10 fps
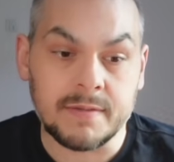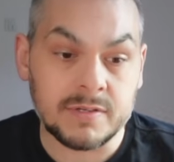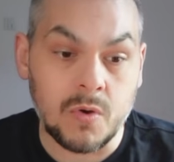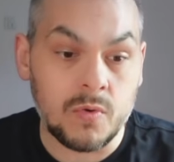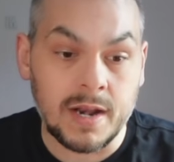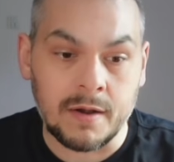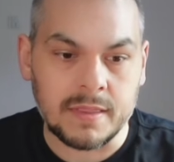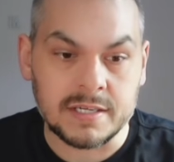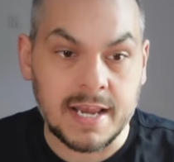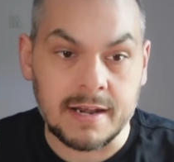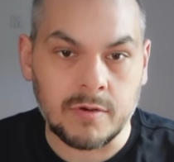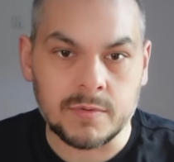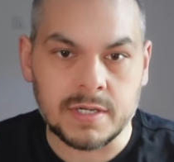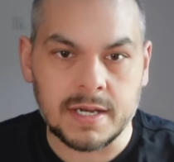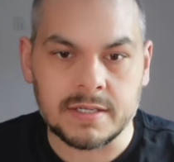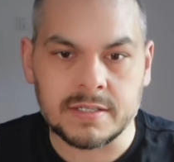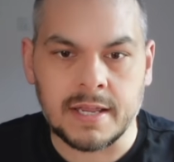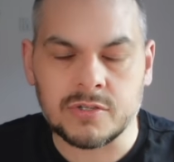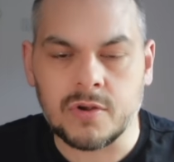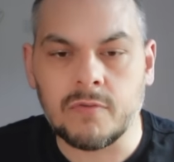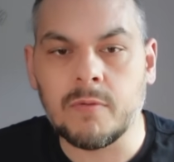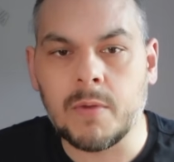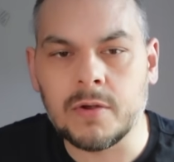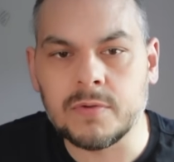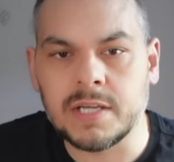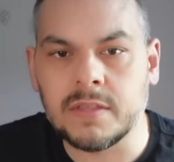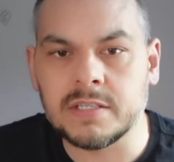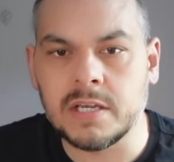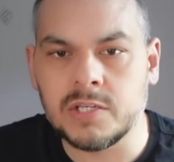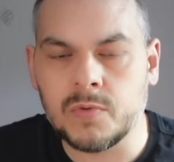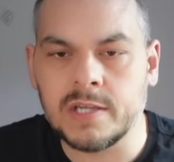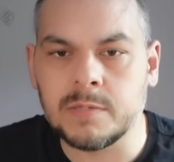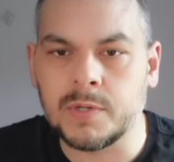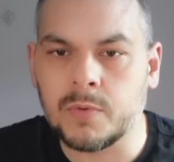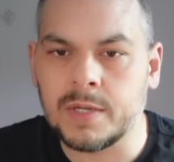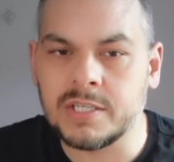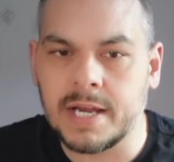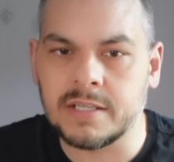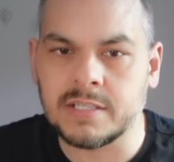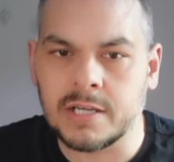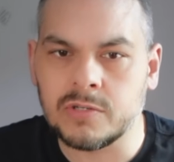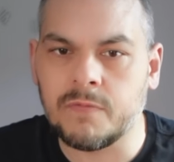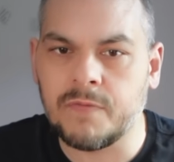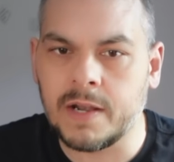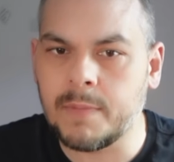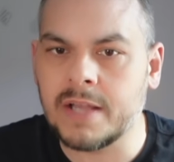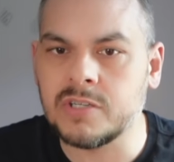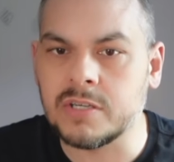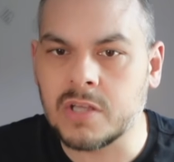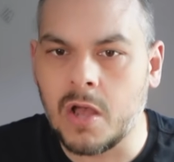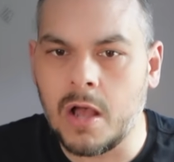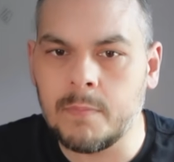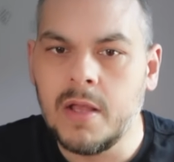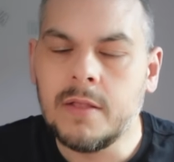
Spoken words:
It's all down to the salary with Jadon Sancho. Romano said the situation between Jadon Sancho and Fenerbahce is calm.